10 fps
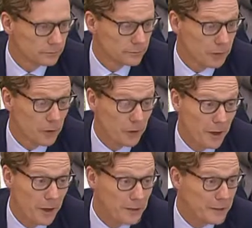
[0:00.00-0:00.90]
not
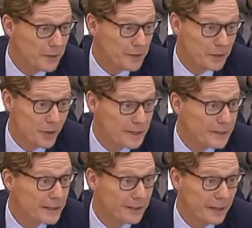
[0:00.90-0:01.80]
half as
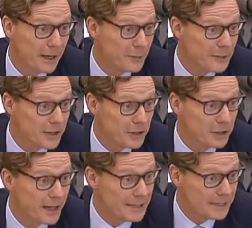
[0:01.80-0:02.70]
frustrating a position
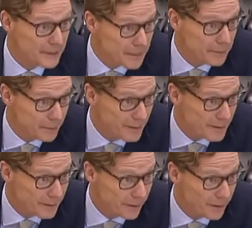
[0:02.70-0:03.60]
as it is for me,
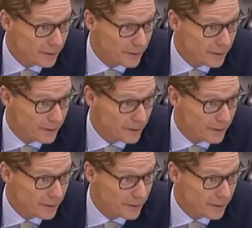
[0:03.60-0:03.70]
sir.